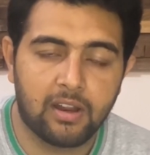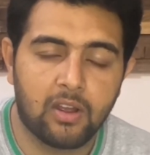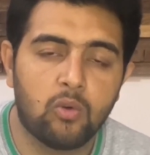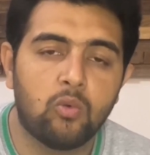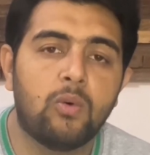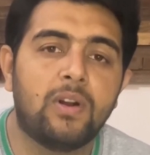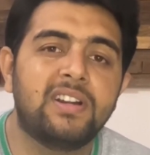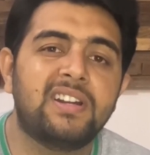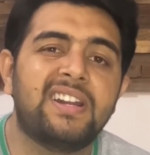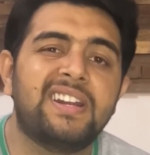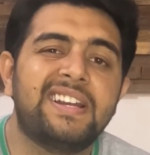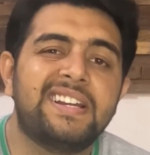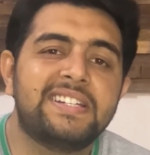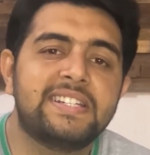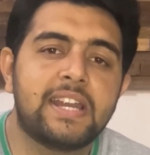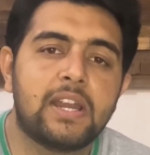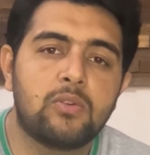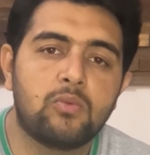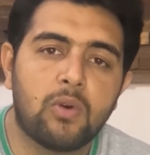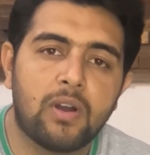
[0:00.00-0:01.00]
What are its
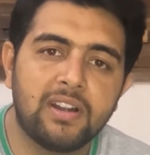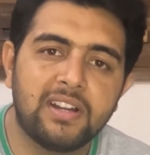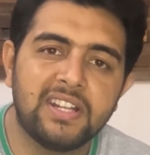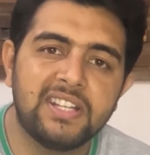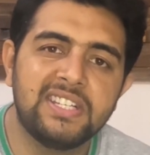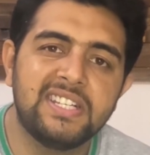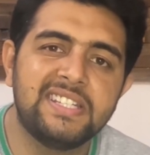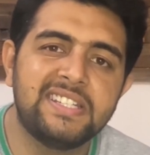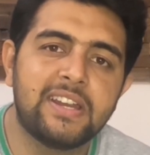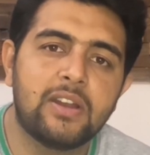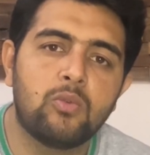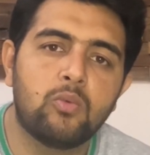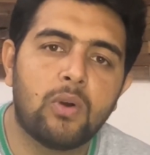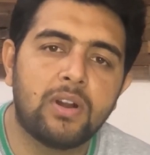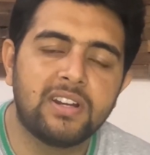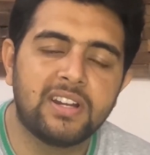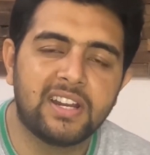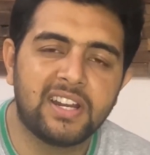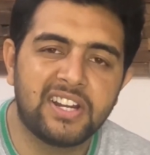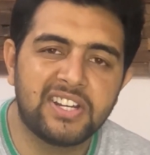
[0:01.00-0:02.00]
advantages and
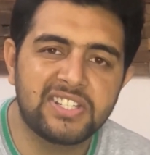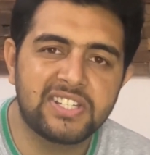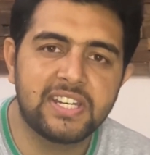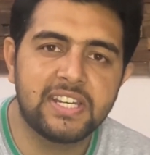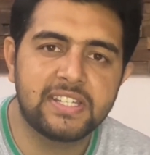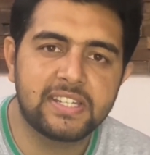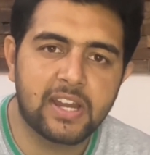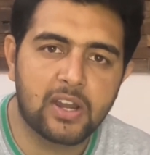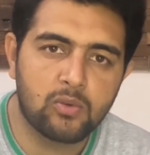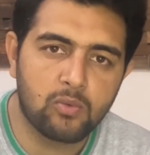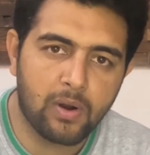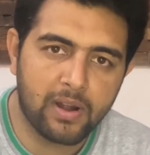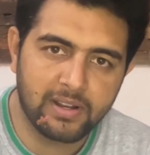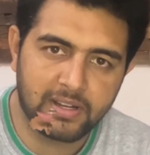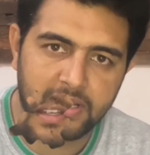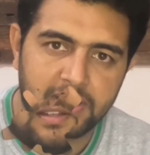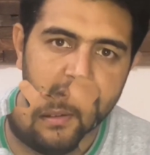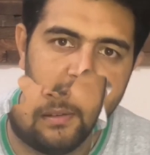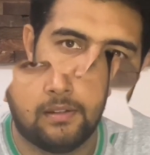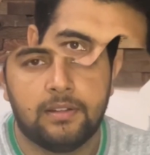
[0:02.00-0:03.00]
what are its
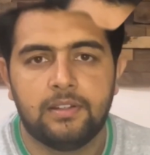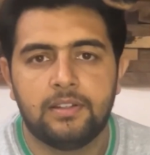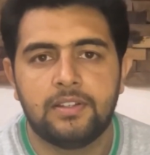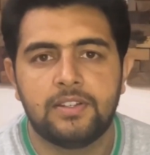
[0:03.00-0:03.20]
disadvantages?